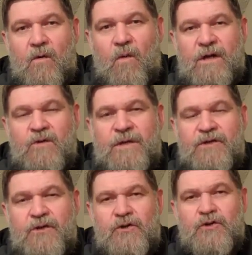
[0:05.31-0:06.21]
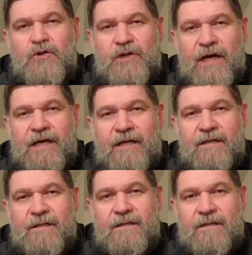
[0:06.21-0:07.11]
What we do today
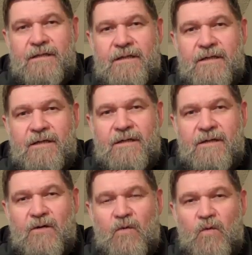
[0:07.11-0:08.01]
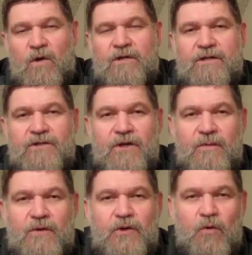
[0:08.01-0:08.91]
will
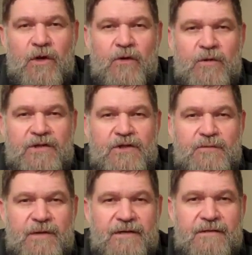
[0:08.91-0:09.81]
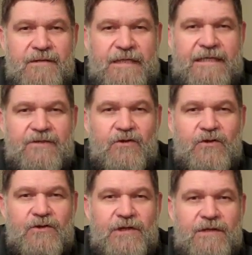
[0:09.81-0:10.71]
determine where we spend
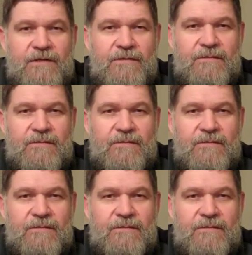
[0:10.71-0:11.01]
eternity.